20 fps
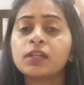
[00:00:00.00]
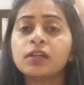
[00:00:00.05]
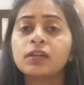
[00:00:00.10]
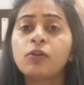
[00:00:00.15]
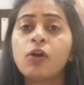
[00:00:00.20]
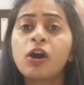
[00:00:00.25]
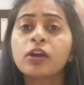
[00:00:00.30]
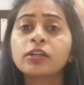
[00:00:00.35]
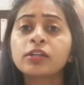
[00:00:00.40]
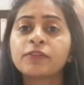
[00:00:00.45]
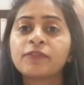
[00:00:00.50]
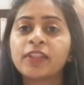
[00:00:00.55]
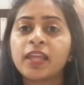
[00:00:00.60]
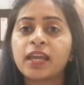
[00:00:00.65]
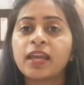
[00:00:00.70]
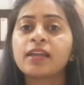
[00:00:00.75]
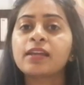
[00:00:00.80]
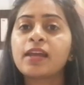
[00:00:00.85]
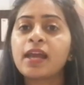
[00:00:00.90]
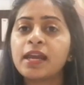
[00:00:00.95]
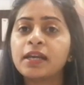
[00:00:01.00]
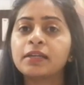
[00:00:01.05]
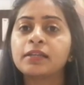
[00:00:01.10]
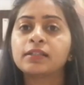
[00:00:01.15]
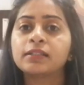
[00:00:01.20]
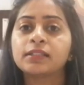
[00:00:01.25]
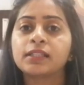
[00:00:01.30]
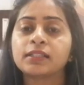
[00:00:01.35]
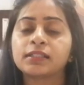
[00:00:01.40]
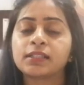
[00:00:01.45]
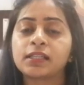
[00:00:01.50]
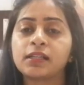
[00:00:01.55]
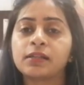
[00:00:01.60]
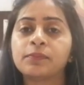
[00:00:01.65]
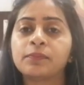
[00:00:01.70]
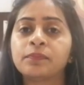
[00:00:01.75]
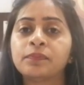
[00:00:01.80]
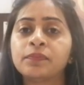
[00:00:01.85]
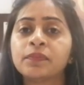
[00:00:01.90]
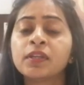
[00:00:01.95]
or they can enter the cell.
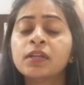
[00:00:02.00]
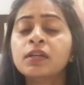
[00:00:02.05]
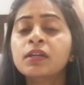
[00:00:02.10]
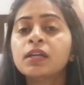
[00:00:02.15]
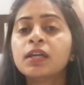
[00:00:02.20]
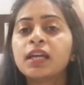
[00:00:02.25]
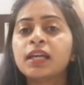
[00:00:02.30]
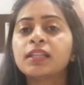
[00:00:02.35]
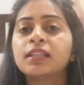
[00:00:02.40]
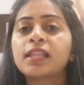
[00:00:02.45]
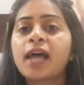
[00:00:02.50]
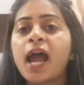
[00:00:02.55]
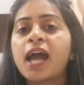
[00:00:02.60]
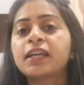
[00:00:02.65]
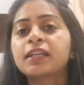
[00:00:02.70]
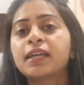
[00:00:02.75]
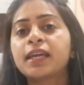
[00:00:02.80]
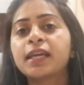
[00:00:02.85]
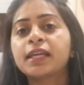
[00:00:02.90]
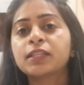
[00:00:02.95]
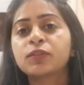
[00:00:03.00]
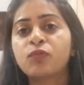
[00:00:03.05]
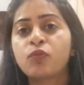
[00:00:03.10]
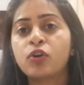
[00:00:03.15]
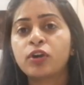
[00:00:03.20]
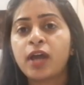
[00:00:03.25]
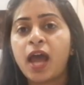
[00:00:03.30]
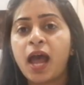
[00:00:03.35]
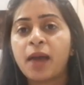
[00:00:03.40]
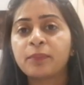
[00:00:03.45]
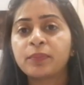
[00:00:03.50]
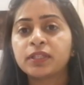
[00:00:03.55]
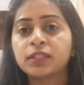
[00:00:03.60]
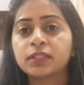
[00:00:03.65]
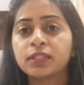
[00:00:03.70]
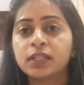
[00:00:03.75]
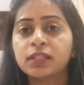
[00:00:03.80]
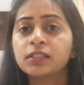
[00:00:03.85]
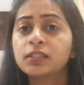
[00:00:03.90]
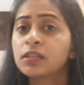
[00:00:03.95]
In that case, what
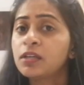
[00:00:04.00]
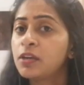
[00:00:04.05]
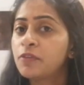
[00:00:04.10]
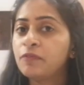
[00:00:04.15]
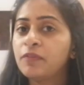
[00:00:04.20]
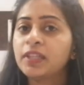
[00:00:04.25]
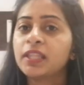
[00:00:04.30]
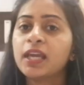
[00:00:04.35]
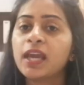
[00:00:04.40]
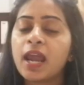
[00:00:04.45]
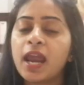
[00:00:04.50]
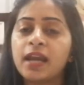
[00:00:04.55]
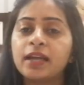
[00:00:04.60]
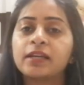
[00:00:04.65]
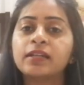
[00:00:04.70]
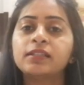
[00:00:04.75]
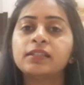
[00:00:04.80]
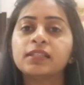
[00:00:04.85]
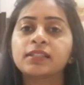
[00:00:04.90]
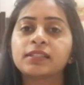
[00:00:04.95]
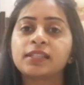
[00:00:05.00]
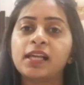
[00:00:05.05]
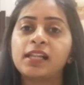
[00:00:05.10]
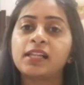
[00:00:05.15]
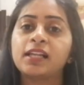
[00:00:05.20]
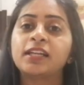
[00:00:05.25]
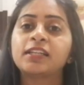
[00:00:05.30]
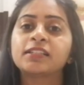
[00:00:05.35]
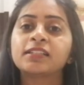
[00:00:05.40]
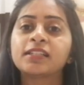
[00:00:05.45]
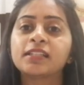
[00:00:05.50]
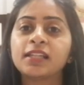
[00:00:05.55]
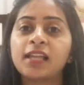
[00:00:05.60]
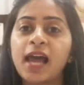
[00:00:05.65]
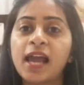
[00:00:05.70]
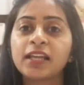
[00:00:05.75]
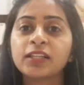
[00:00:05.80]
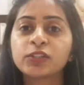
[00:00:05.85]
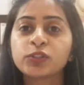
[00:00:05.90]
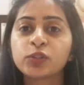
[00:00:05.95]
happens is, when they enter the cell, it is the
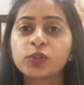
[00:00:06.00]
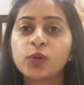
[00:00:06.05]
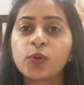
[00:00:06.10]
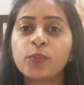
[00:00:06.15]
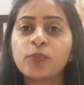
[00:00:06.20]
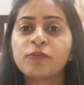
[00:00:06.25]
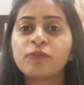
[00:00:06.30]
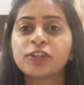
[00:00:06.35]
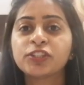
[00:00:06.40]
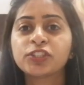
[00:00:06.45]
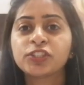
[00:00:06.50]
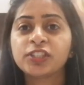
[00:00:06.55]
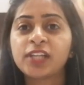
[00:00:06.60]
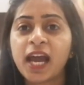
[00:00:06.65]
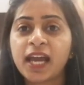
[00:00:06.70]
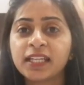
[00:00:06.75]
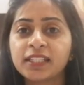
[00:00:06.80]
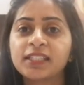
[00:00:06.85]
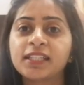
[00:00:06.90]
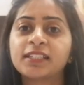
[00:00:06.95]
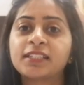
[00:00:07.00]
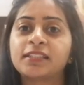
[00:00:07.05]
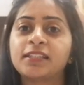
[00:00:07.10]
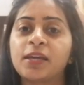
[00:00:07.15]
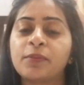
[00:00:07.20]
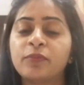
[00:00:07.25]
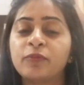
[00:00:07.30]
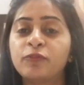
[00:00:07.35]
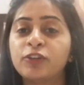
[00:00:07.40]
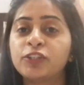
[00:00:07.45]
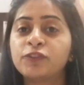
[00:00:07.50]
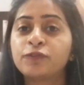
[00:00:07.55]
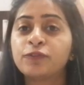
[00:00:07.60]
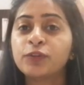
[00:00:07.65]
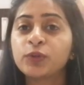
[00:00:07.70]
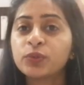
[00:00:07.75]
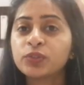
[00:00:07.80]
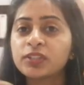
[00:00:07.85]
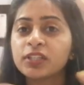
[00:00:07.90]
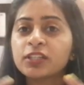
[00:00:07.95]
lysosome which digests them, which
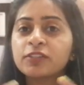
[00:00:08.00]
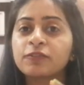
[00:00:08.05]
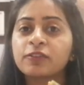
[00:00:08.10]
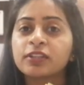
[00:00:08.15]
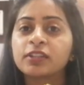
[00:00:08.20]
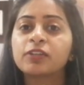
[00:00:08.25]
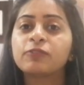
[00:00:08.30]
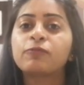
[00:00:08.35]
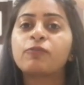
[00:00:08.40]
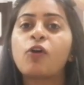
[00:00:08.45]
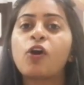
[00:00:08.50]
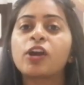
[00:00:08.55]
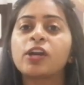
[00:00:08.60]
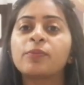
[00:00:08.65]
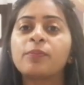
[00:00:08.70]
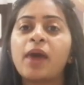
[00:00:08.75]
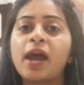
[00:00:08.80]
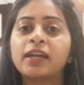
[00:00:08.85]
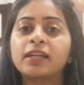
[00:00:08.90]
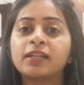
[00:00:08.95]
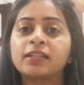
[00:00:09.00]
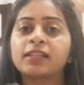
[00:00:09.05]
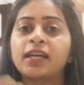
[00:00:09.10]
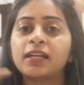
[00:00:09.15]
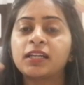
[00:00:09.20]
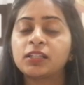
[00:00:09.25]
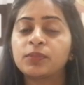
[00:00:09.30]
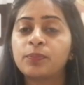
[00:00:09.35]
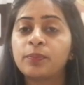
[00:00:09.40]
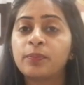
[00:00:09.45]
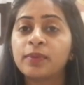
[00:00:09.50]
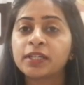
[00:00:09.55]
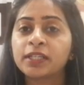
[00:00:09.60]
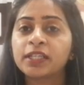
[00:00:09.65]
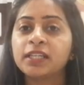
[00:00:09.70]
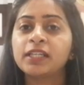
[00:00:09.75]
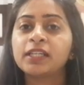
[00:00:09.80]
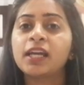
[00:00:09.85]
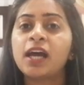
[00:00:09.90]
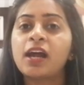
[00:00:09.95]
fuses with the foreign matter, that is
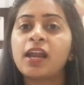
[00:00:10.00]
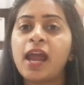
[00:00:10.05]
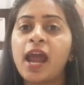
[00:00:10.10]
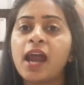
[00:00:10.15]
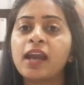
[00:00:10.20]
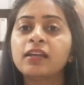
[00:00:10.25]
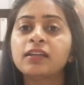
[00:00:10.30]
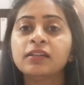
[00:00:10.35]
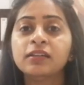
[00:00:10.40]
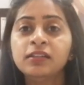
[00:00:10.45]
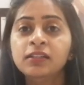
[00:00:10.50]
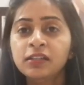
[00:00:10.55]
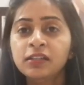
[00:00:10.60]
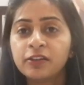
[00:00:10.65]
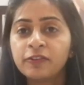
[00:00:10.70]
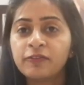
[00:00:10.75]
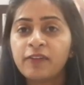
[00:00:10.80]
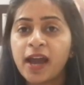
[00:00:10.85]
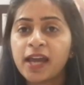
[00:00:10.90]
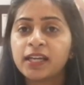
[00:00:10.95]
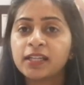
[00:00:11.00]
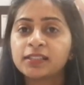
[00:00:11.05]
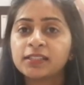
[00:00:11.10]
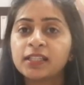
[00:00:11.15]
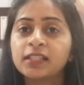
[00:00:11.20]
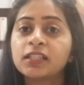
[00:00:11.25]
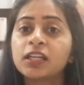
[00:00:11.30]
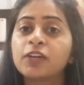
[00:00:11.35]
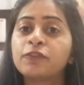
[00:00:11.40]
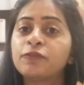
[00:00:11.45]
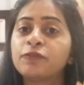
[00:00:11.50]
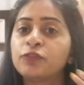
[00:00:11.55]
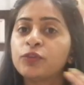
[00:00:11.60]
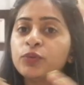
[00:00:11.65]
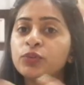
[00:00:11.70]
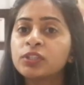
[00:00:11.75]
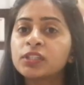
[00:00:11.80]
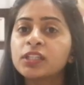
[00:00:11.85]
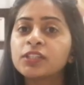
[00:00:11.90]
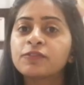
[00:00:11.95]
bacteria and viruses. It
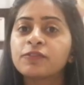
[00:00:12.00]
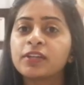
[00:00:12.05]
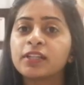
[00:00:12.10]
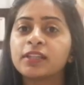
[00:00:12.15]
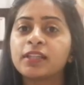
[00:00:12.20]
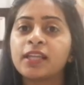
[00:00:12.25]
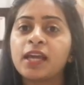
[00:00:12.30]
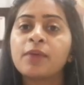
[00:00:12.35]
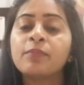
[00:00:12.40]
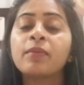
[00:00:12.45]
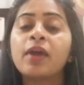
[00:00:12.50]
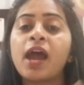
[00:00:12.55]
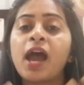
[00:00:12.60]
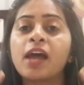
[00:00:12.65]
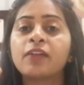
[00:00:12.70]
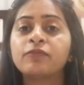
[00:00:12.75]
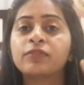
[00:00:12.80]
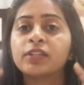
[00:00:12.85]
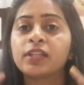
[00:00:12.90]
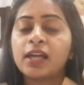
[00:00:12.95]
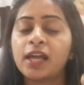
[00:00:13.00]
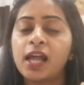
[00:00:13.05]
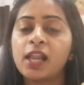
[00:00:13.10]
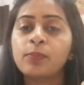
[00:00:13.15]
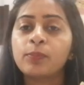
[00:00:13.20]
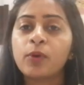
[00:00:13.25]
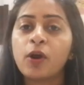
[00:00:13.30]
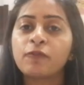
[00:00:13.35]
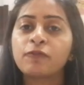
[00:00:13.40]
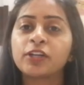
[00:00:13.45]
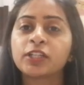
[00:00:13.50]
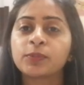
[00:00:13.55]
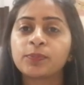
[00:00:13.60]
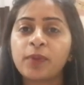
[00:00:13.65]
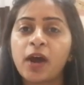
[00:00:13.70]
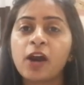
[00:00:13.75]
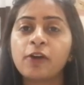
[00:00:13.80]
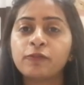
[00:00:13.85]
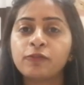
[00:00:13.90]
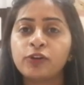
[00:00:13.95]
fuses with them, and with the help of its
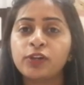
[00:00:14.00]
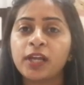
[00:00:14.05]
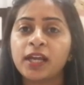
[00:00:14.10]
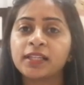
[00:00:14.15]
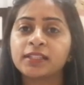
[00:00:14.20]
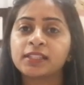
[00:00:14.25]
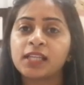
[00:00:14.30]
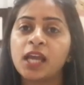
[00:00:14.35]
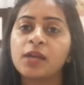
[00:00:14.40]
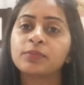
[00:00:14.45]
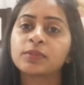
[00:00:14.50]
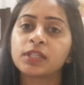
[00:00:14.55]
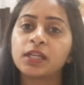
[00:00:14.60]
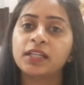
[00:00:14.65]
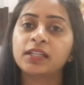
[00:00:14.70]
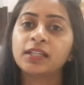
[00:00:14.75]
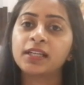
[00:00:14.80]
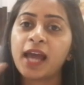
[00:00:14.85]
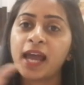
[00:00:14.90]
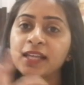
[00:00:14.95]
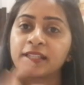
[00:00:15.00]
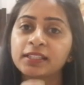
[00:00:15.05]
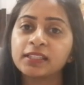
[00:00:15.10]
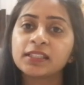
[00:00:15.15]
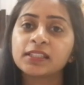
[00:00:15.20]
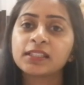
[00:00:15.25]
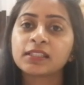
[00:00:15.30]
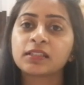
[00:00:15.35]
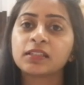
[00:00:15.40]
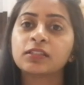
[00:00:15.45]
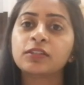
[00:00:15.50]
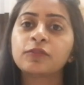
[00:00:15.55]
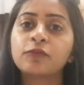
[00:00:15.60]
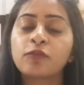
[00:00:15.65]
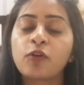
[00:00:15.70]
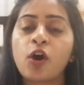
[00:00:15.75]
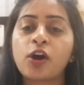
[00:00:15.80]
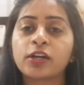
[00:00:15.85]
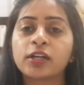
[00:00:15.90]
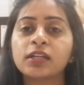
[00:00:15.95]
powerful enzymes, it digests the
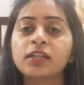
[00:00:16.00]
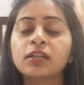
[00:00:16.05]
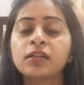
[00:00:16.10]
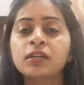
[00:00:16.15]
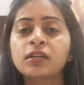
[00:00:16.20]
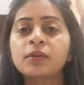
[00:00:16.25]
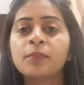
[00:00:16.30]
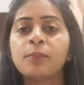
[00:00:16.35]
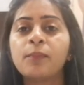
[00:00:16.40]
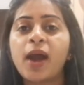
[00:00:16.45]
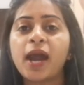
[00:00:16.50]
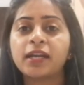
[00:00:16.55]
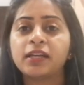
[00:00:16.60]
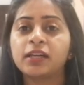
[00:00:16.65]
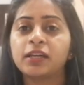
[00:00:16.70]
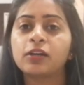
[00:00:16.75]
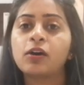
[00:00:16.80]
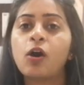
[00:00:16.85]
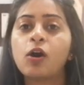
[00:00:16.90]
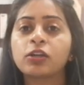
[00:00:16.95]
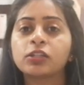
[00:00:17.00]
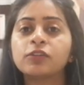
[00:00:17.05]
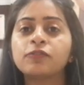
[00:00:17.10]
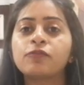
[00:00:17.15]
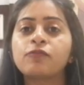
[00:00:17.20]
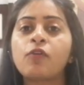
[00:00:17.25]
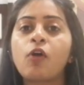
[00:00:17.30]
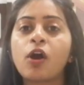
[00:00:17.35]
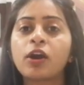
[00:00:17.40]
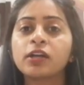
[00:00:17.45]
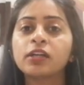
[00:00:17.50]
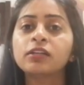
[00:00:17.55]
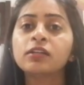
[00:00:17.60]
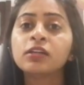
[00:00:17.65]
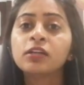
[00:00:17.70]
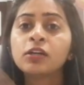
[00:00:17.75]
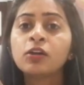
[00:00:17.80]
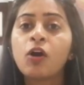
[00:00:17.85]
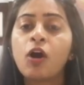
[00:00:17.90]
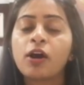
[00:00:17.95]
foreign matter or the foreign
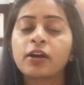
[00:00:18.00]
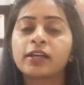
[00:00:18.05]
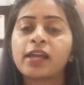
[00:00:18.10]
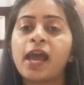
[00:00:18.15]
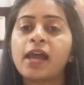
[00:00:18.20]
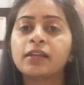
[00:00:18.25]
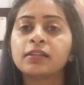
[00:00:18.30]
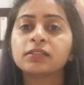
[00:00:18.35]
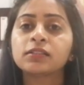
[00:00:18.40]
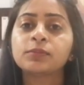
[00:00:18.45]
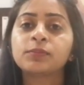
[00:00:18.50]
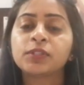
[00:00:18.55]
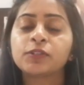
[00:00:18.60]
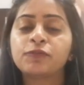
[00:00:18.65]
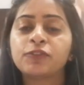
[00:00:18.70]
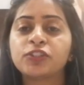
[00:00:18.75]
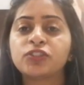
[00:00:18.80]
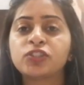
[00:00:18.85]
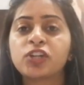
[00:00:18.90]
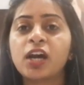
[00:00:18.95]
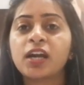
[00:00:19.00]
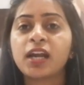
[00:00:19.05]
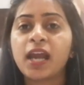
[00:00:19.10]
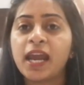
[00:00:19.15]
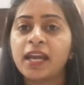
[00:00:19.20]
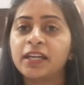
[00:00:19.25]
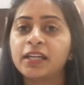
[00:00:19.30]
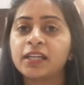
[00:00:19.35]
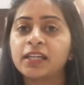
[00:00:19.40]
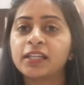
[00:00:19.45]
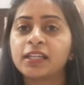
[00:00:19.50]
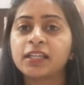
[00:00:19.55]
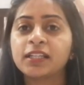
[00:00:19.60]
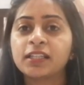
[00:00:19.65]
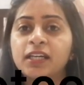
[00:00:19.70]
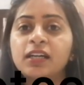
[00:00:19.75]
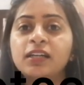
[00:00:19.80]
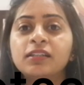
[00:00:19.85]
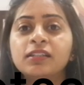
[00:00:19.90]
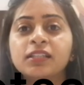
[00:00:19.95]
organisms which are entering
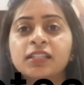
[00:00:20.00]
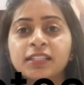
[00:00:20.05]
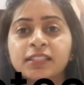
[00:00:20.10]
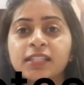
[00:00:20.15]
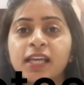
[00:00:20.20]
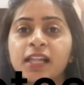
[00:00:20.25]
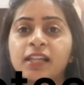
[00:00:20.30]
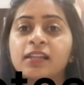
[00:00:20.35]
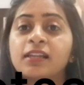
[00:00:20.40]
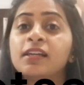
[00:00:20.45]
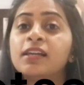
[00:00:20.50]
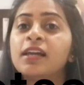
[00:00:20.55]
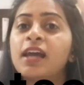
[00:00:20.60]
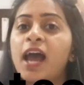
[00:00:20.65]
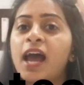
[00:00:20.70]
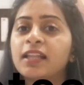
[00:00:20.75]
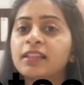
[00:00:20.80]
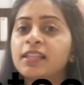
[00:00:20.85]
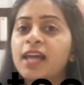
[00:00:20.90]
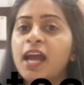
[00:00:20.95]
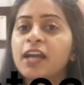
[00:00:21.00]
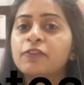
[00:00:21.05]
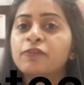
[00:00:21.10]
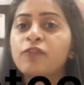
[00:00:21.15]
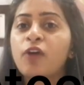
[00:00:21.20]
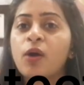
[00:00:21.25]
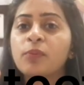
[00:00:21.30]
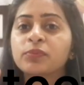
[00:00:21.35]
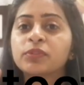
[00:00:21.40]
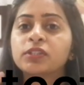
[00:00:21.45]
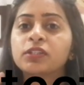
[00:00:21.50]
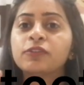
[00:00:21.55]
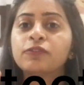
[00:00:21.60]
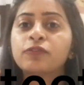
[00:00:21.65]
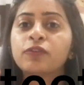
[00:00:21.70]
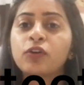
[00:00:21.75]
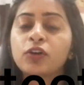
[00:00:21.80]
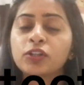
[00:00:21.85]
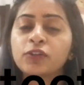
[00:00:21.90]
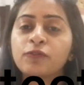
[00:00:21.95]
the cell, and that forms the
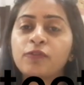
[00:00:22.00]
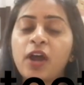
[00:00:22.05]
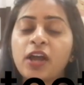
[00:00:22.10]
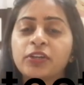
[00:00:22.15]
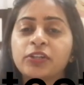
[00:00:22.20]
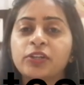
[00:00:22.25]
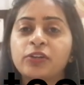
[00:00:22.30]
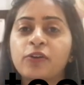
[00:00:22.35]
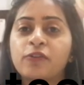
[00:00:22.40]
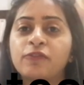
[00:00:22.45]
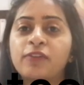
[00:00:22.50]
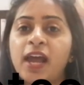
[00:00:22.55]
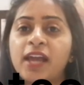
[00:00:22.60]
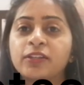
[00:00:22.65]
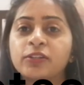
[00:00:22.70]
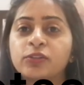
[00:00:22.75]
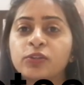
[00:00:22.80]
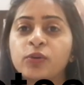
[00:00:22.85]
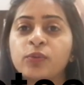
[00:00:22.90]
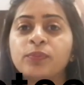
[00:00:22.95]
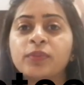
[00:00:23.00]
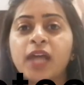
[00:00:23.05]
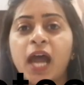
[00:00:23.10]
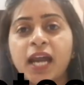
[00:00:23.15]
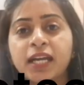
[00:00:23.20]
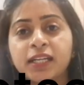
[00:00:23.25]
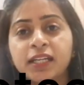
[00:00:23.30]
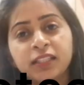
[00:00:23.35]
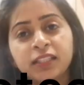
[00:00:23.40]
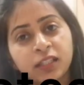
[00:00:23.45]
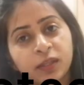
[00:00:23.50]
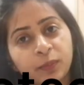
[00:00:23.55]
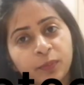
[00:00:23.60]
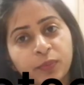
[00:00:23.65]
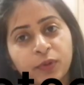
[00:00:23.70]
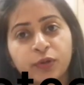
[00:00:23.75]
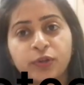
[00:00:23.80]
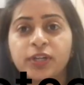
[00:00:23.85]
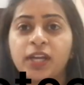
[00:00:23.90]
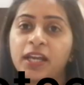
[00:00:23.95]
fourth function of lysosome, that is
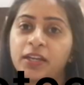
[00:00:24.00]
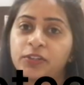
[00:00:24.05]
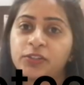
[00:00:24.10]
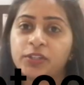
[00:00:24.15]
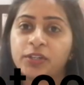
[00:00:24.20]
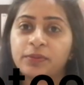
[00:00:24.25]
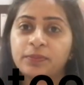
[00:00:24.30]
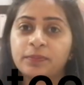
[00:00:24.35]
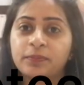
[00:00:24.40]
protection.